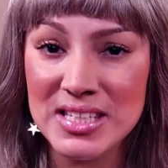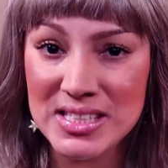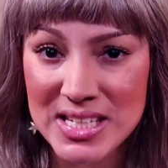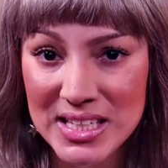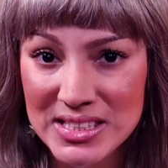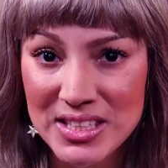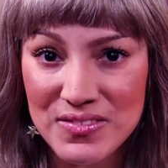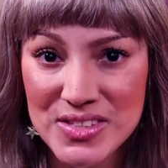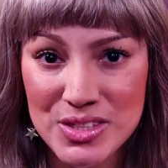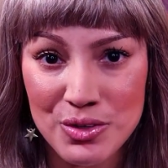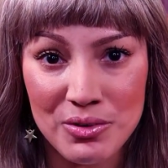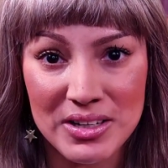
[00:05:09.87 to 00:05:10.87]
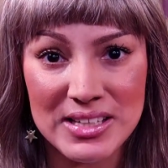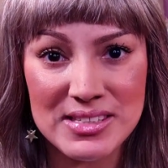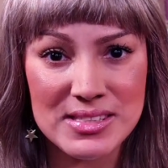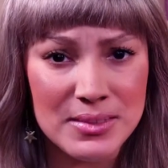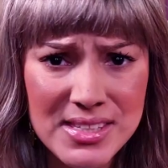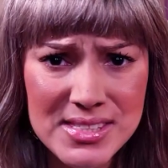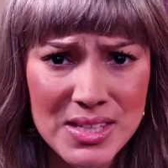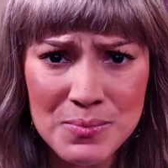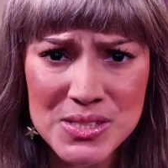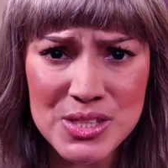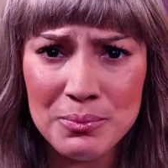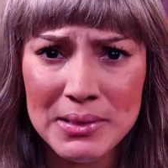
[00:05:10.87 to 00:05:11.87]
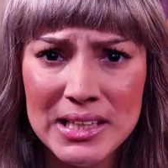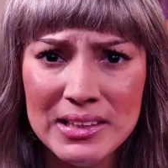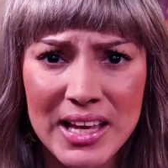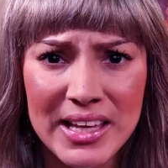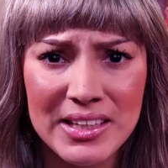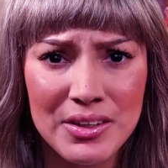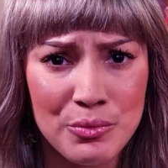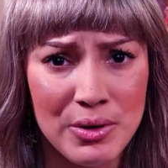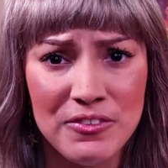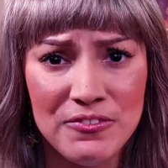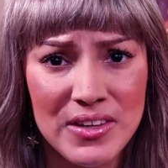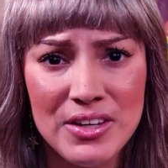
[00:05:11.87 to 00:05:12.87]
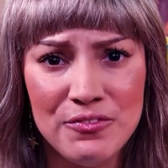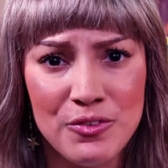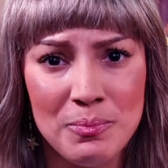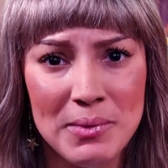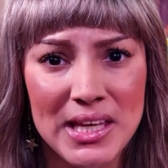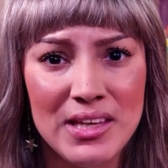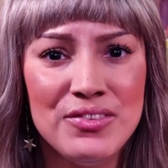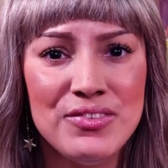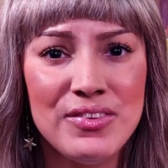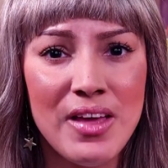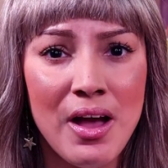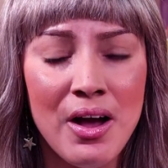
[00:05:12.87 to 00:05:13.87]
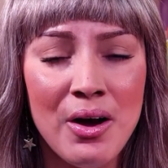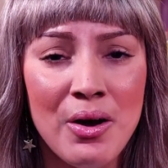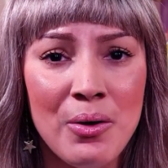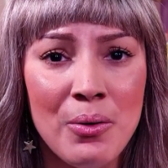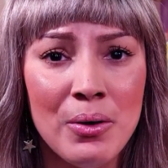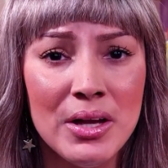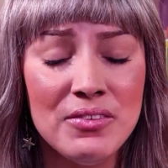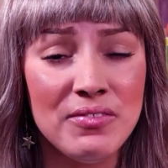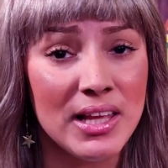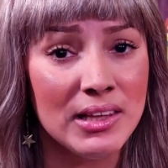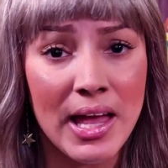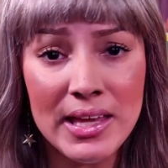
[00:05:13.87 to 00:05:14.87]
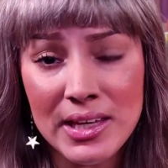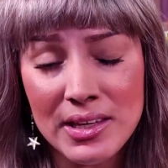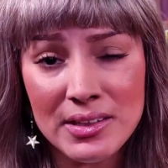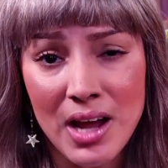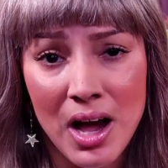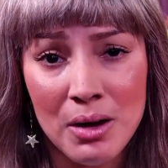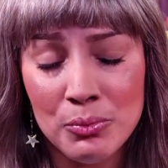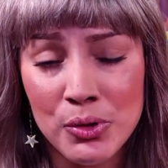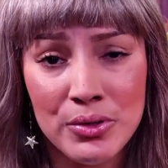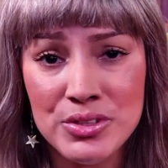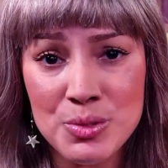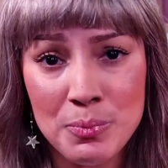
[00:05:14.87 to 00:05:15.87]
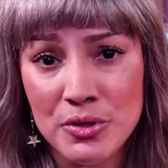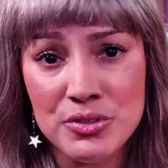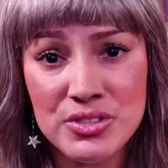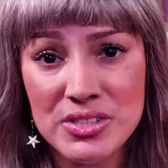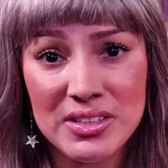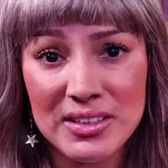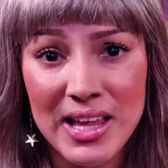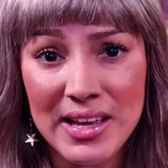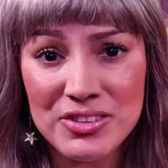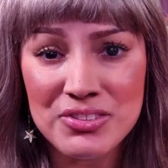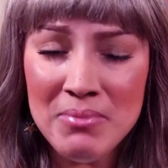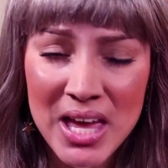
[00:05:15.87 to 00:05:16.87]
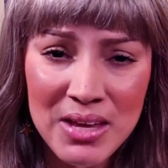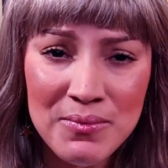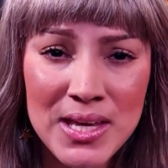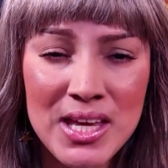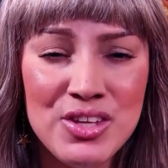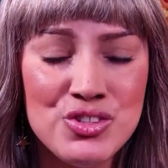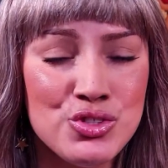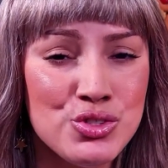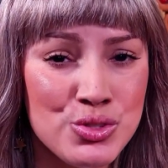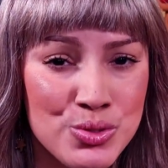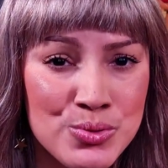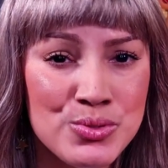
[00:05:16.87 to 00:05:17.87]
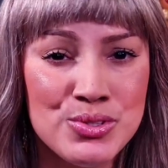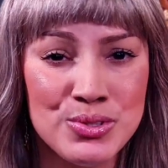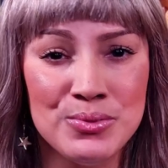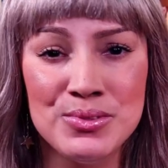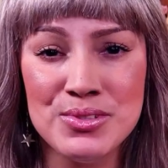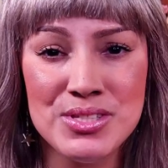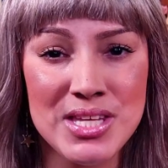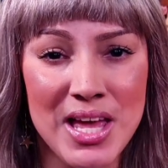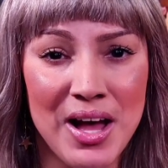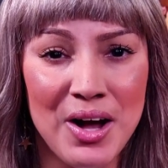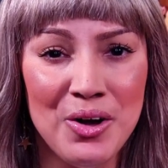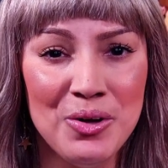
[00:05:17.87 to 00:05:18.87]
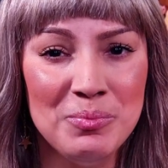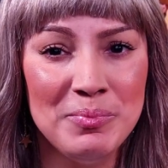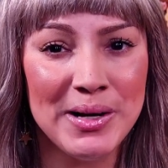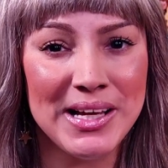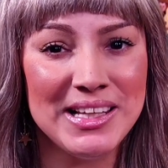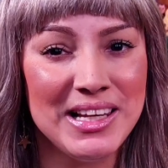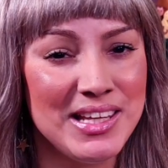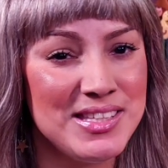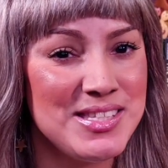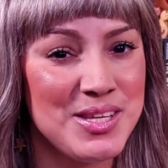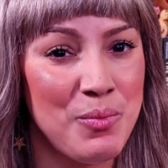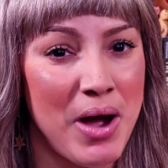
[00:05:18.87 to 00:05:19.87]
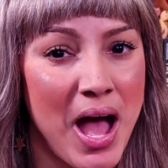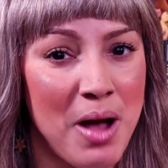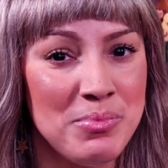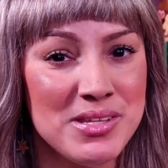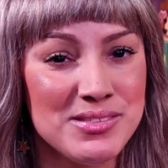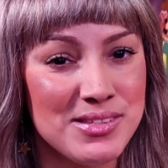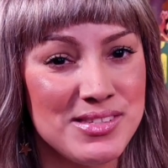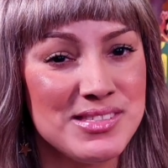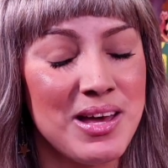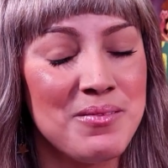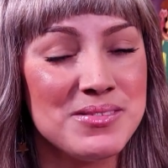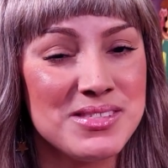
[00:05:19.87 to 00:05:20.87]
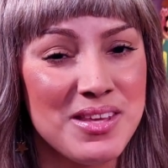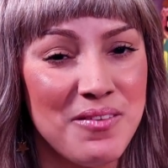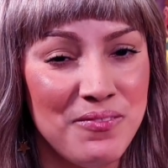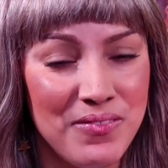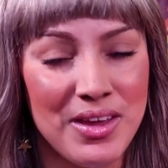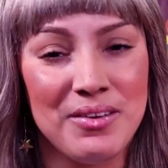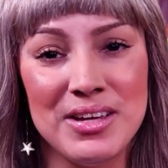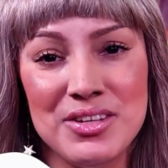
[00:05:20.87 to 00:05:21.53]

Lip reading: detective stories, this seems to be like a great fit for me. So if I like it, I'm going to purchase the collection. Maybe it's too soon to tell, but let's see what happens. It sounds very